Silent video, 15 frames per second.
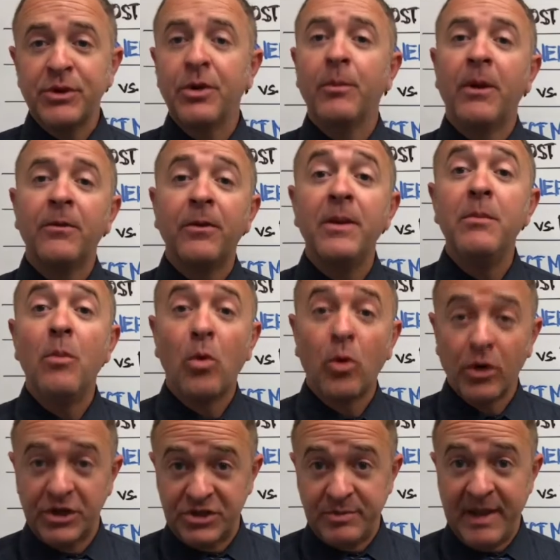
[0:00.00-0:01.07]
what your monthly
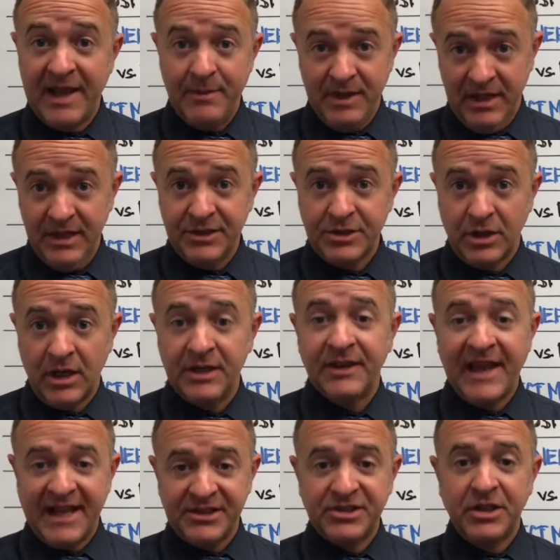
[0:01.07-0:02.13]
mortgage payment is, right?
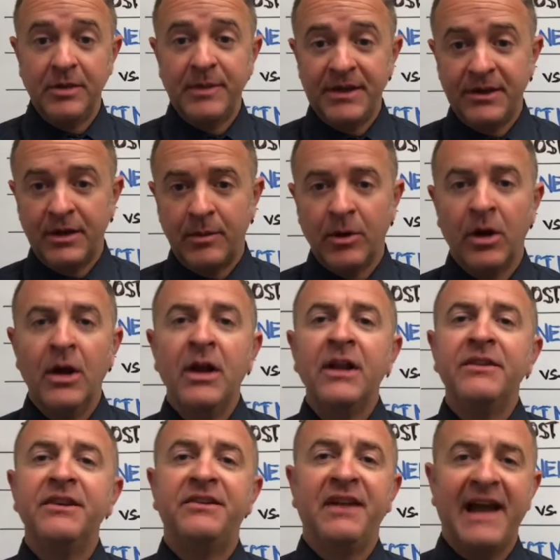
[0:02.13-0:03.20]
That's going to be the number.
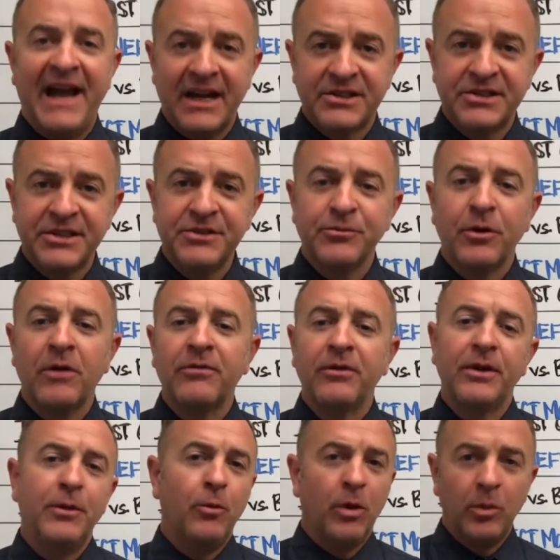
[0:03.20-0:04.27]
The taxes,
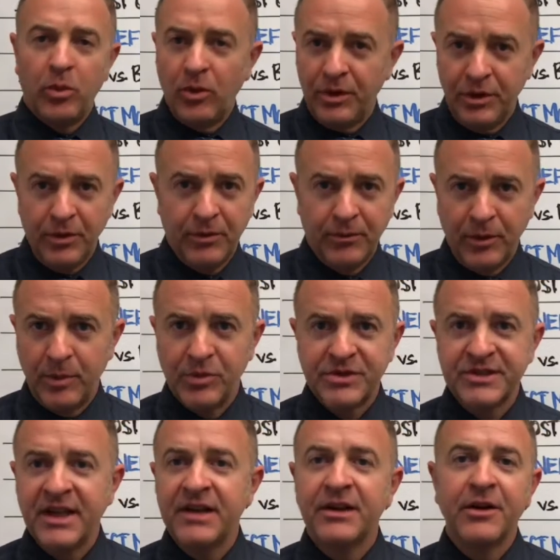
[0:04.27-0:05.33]
roughly
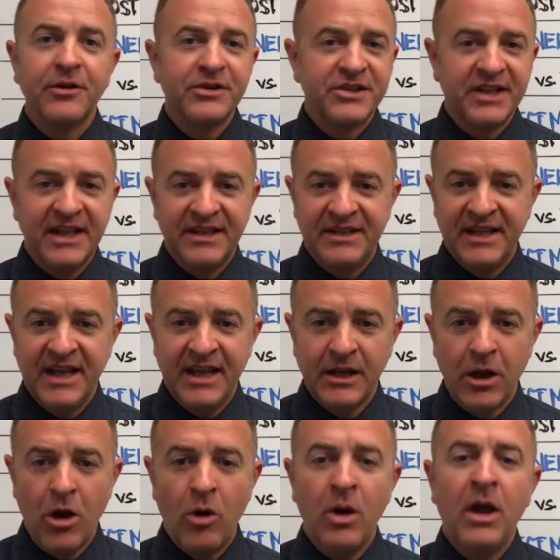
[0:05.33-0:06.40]
1.03% here in San
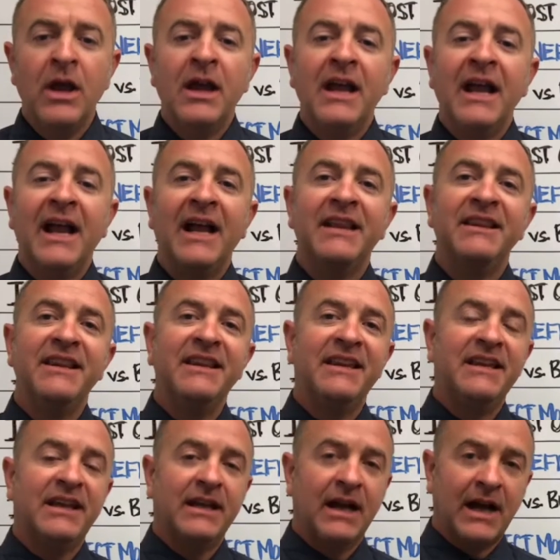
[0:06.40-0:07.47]
Diego, and
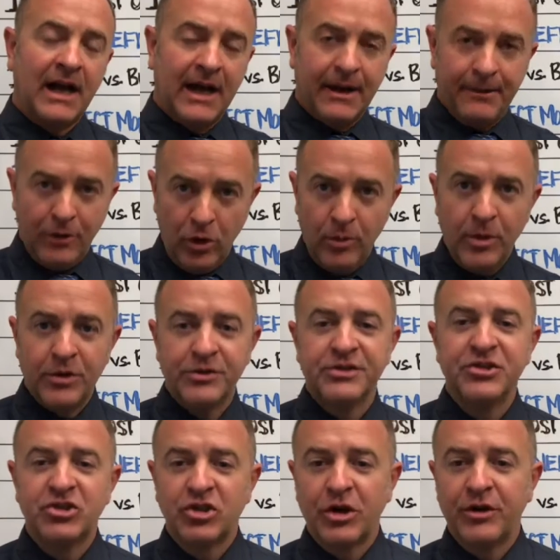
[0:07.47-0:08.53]
the homeowner's
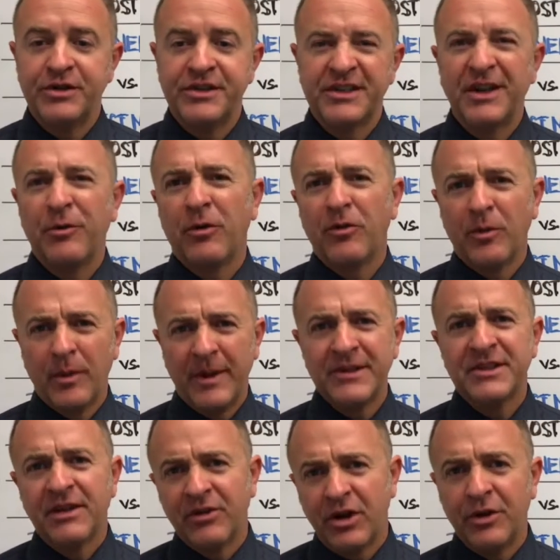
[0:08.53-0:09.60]
insurance is anywhere from
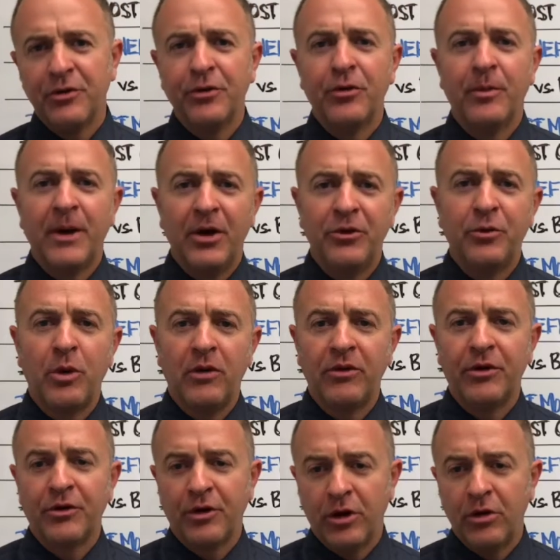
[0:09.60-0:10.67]
about $700 to about
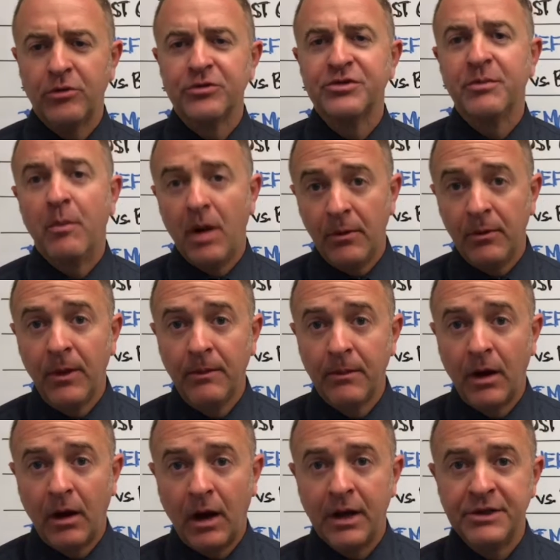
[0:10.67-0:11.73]
$1,200 a month.
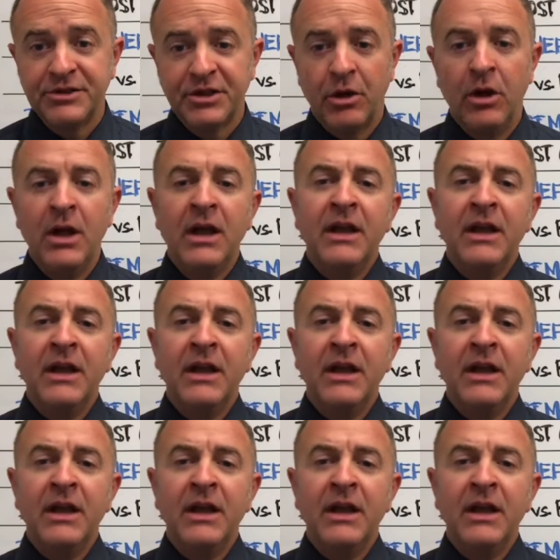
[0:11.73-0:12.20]
All right, so